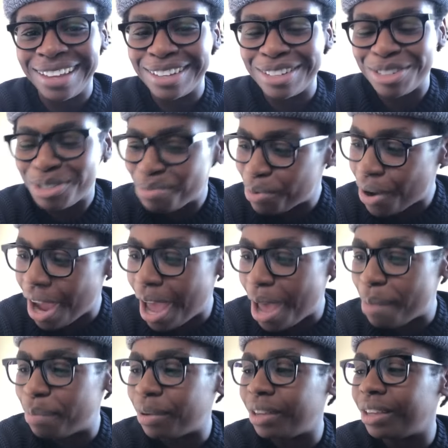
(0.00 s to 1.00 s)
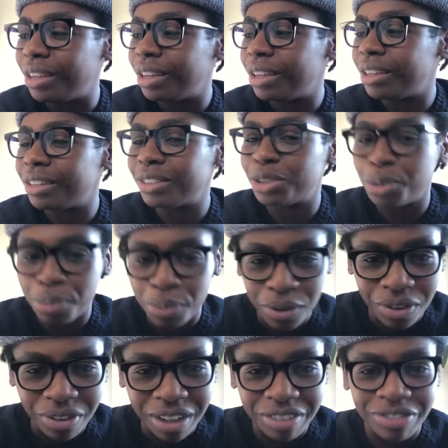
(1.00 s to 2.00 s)
super happy, super
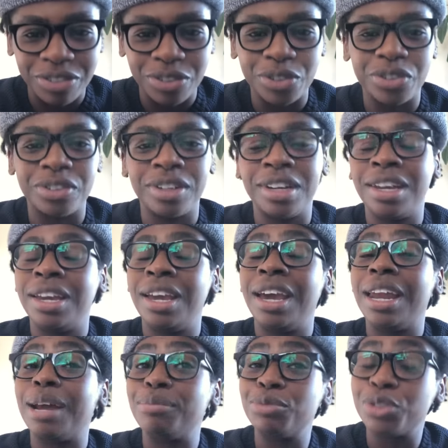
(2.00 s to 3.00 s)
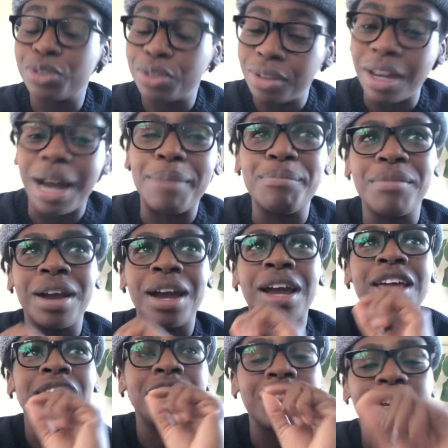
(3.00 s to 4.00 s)
grateful. And I'm
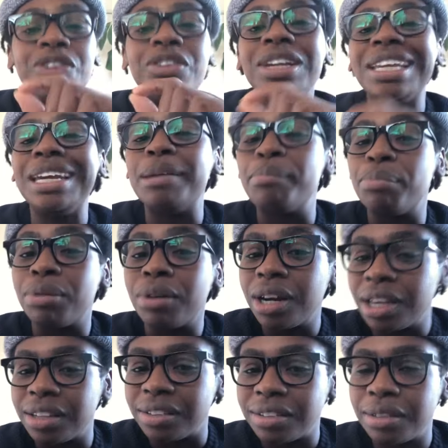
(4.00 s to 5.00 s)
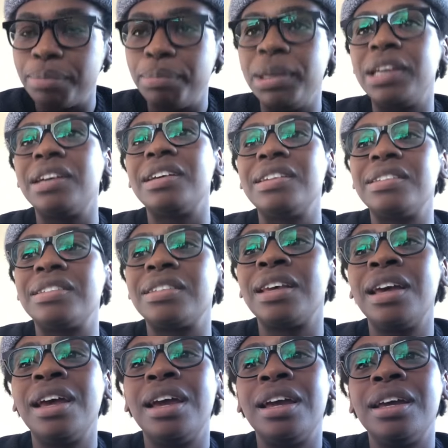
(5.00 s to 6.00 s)
thoroughly impressed, because
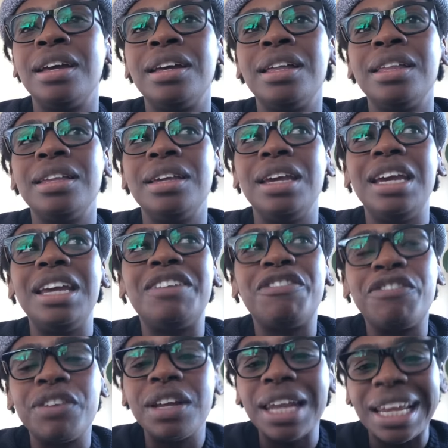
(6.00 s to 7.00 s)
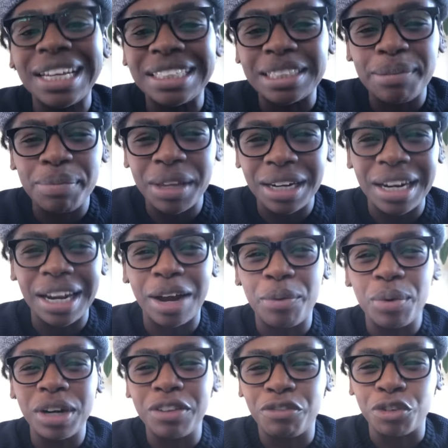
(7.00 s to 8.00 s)
it felt like something that I
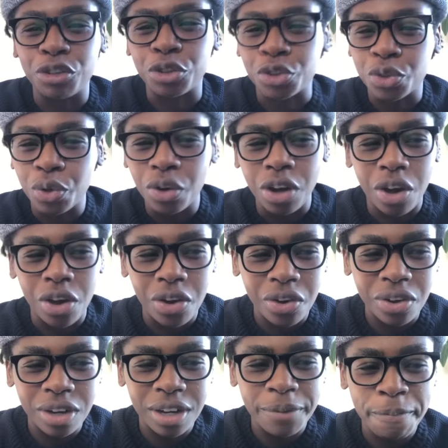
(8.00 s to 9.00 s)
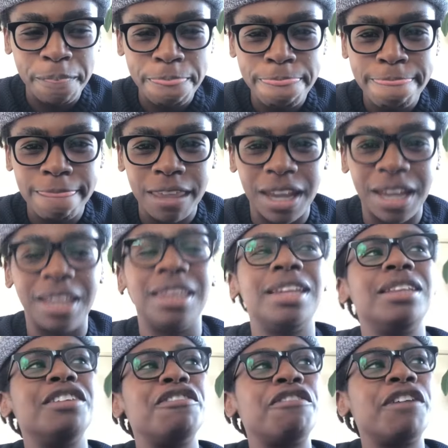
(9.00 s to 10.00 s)
wanted for so long. And
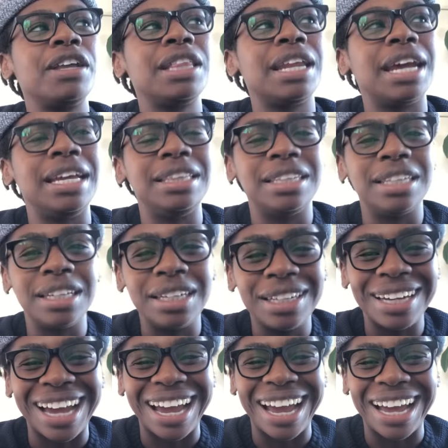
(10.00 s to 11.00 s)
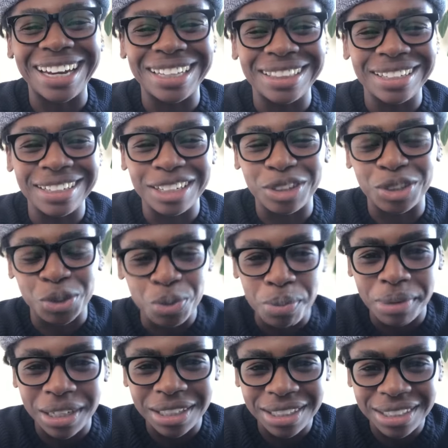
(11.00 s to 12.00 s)
then the fact that I did it, I got it done in 2
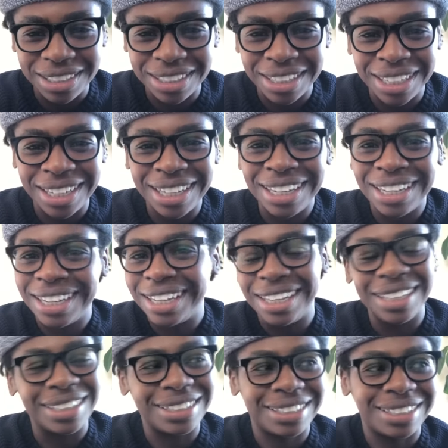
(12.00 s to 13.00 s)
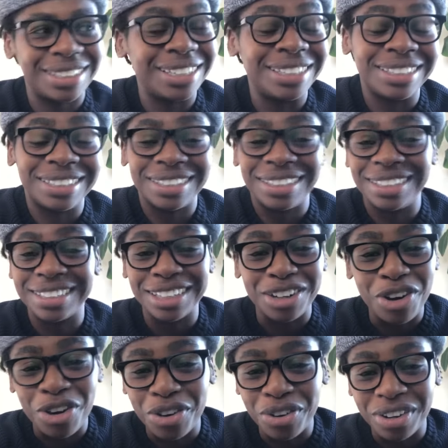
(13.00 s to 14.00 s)
months. It's
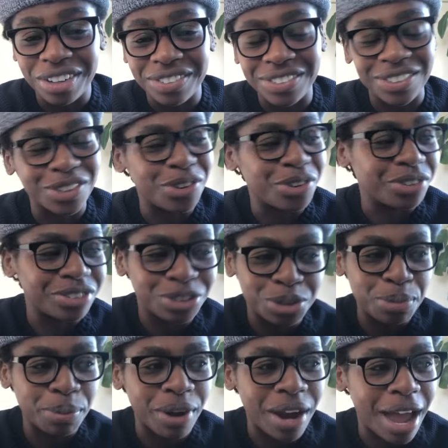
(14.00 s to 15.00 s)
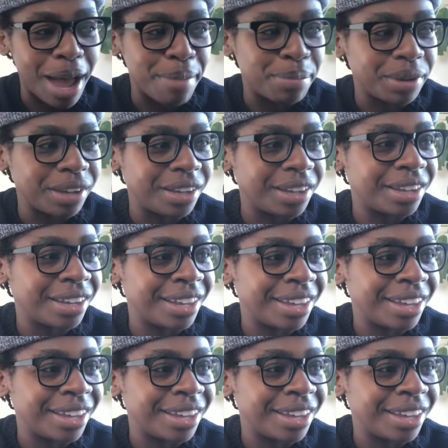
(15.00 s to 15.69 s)
unheard of. So super happy.